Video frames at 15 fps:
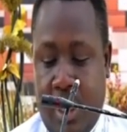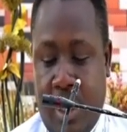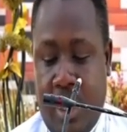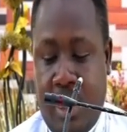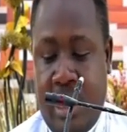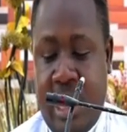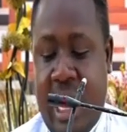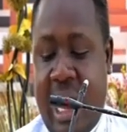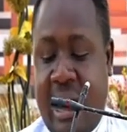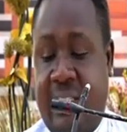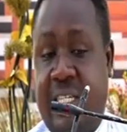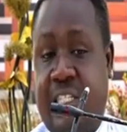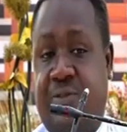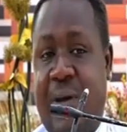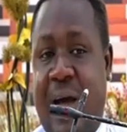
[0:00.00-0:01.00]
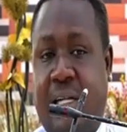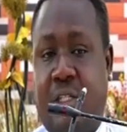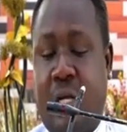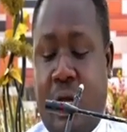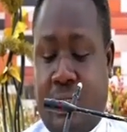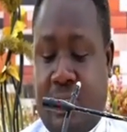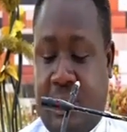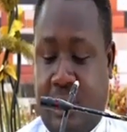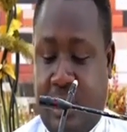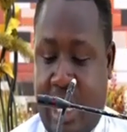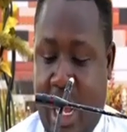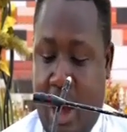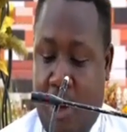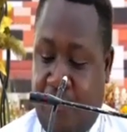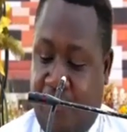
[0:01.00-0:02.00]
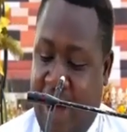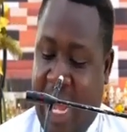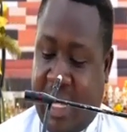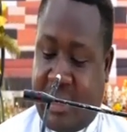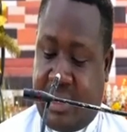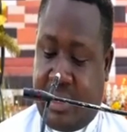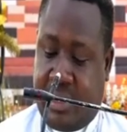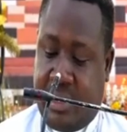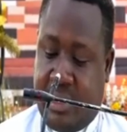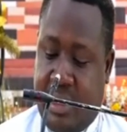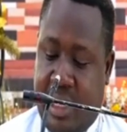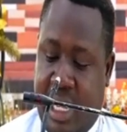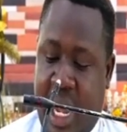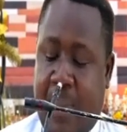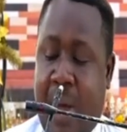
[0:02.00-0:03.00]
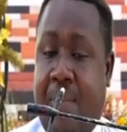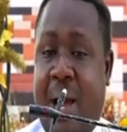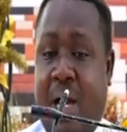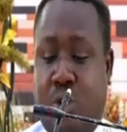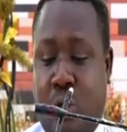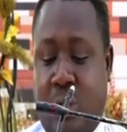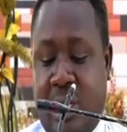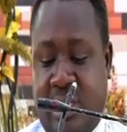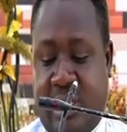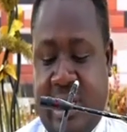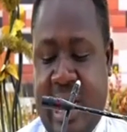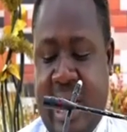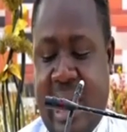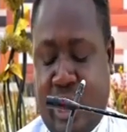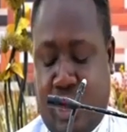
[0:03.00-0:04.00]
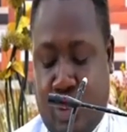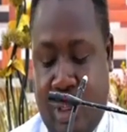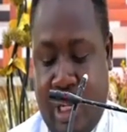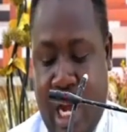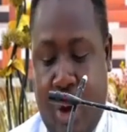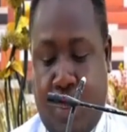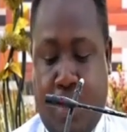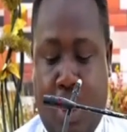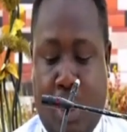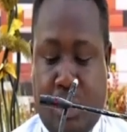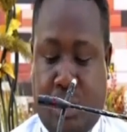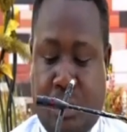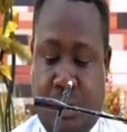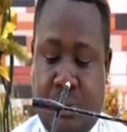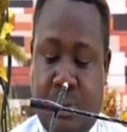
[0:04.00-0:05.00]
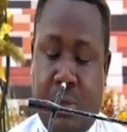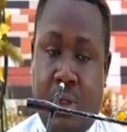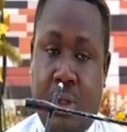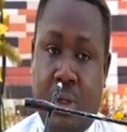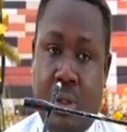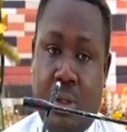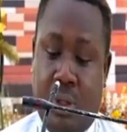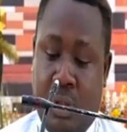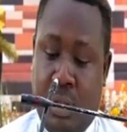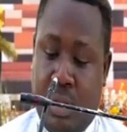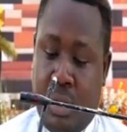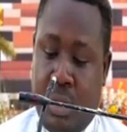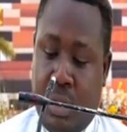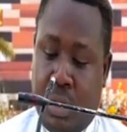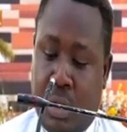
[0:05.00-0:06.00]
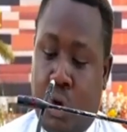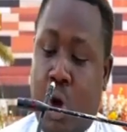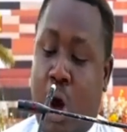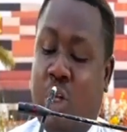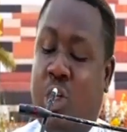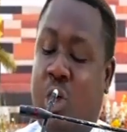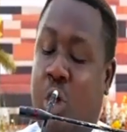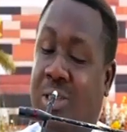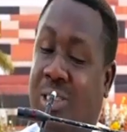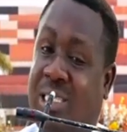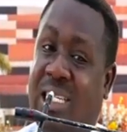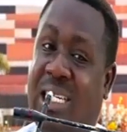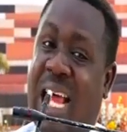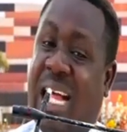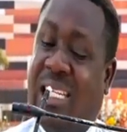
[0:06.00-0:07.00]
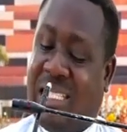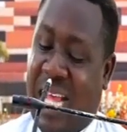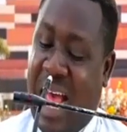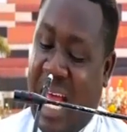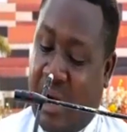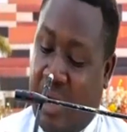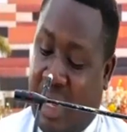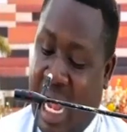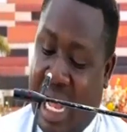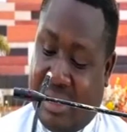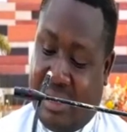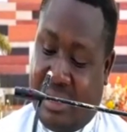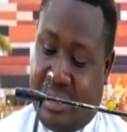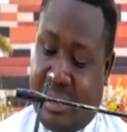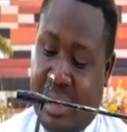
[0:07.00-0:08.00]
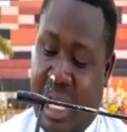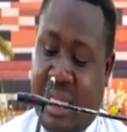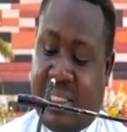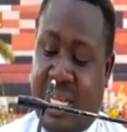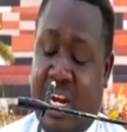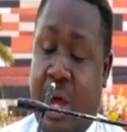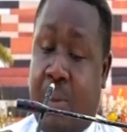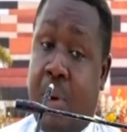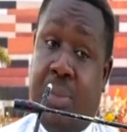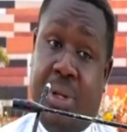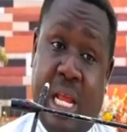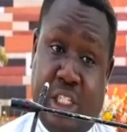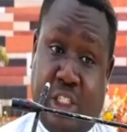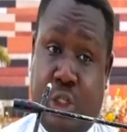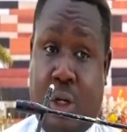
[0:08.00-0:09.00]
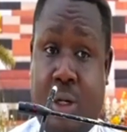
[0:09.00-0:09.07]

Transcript: There are these factors, our facts, I'm about to list here that will help us. God considered arrogance as an abomination.